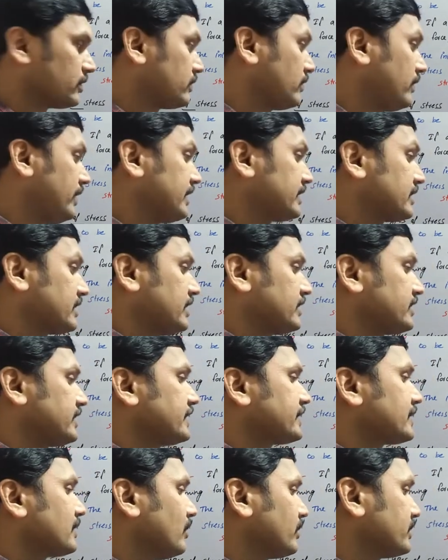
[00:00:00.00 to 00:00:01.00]
So a
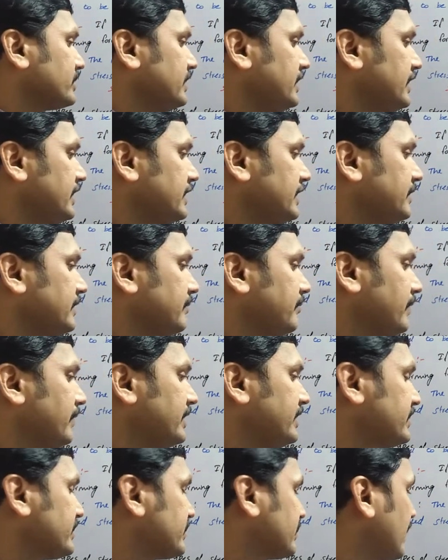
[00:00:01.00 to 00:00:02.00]
stress is originating
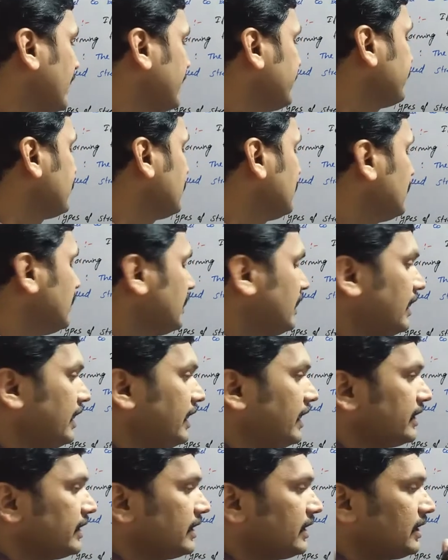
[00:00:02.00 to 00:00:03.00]
by this time,
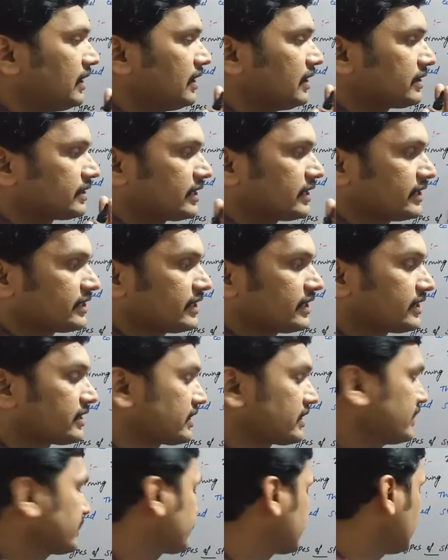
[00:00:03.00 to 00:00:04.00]
and such a
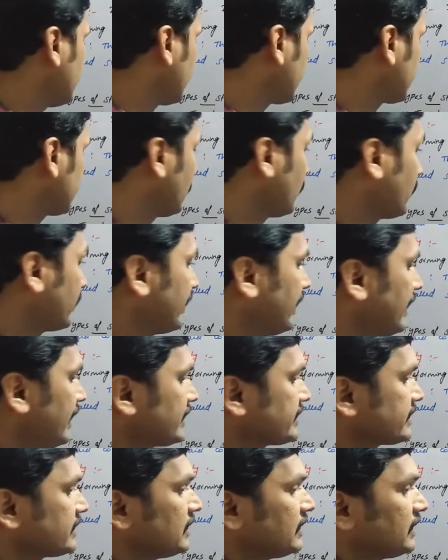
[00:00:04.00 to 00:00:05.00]
stress are known
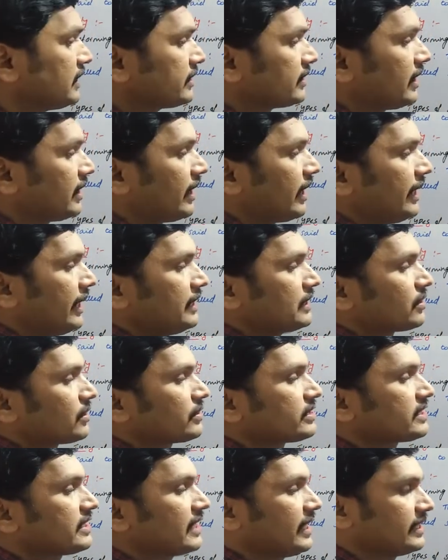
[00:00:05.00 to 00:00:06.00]
as the
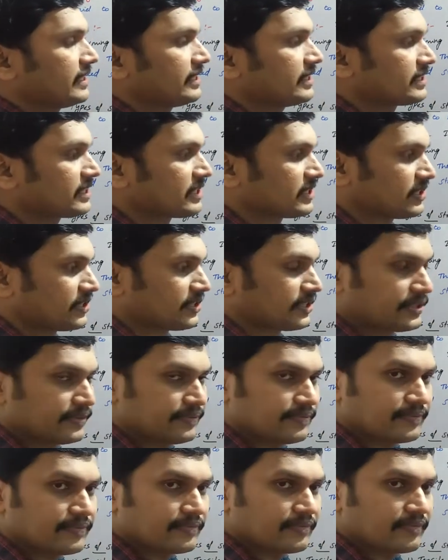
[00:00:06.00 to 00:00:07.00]
hydrostatic stress.